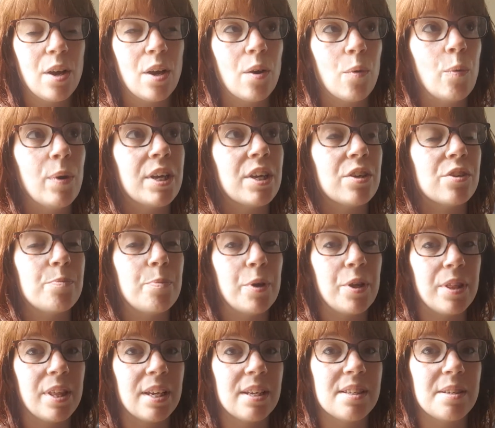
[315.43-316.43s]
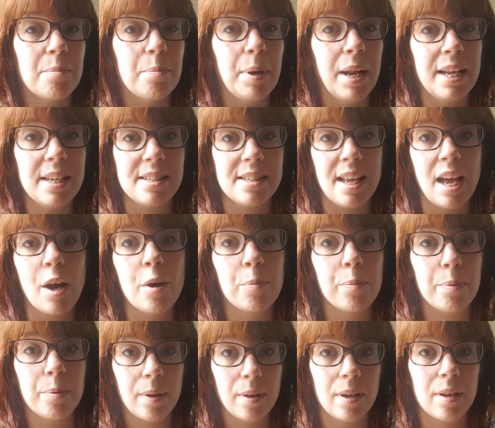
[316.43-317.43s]
we can put things in place to help
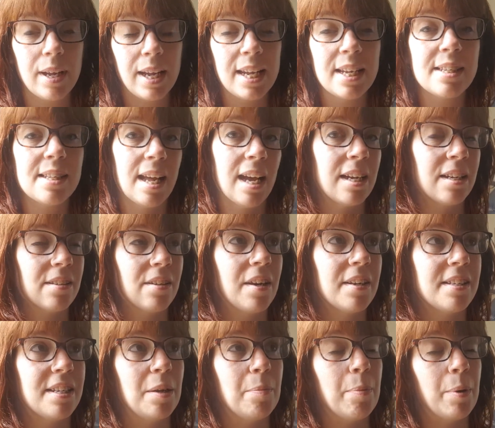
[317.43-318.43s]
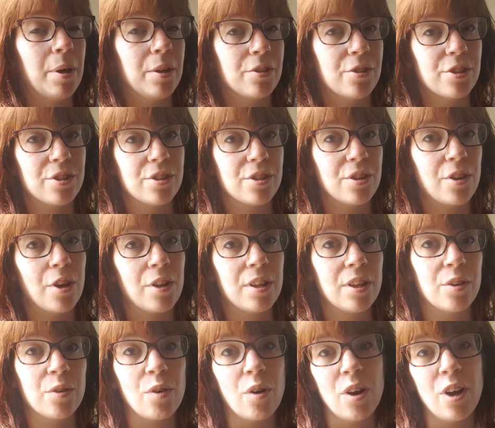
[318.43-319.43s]
ease that anxiety, but just to know that
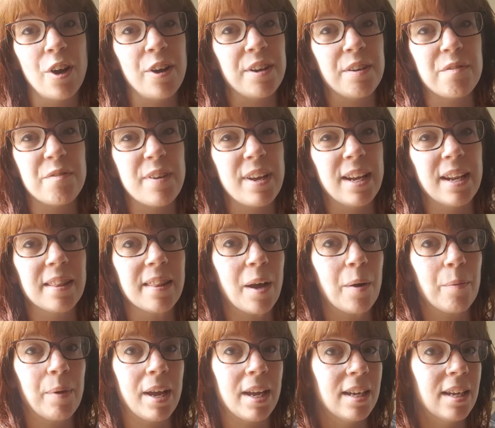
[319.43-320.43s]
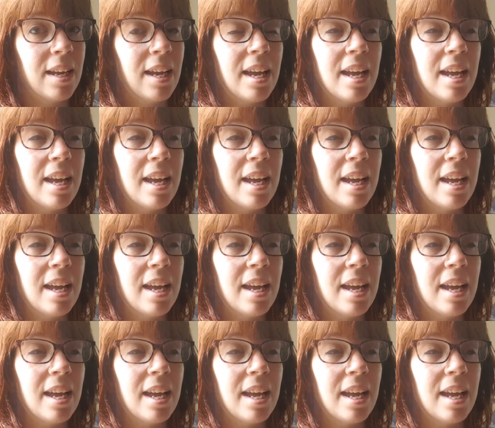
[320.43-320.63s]
you're not alone in feeling that way.